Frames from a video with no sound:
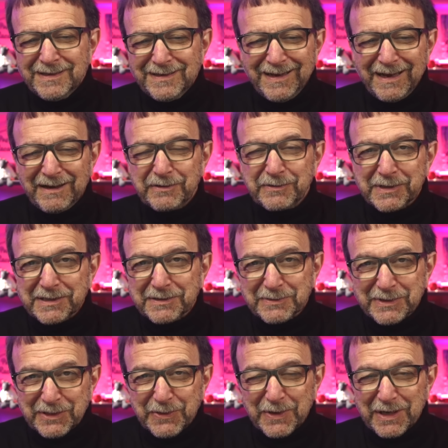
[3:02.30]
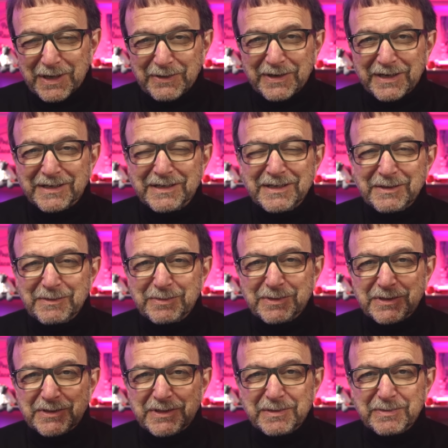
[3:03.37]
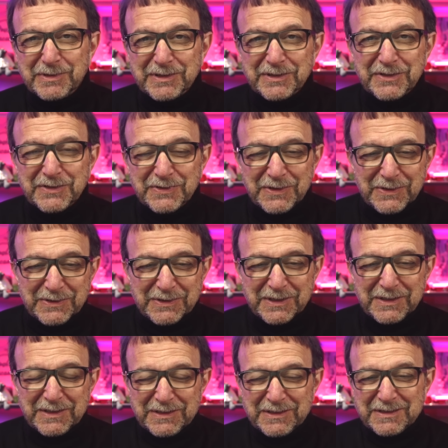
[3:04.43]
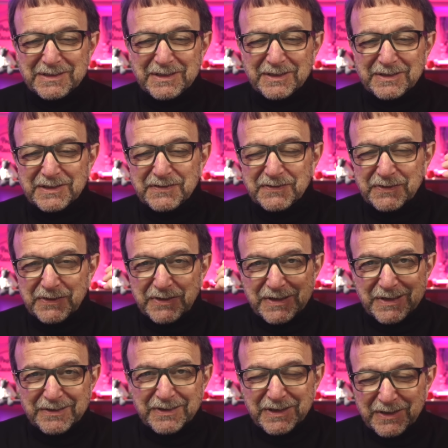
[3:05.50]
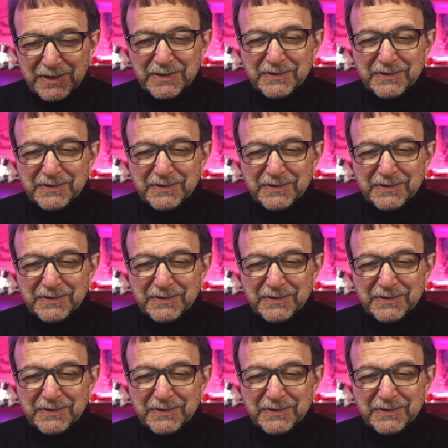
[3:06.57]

how will requiring placebo controlled studies for yearly COVID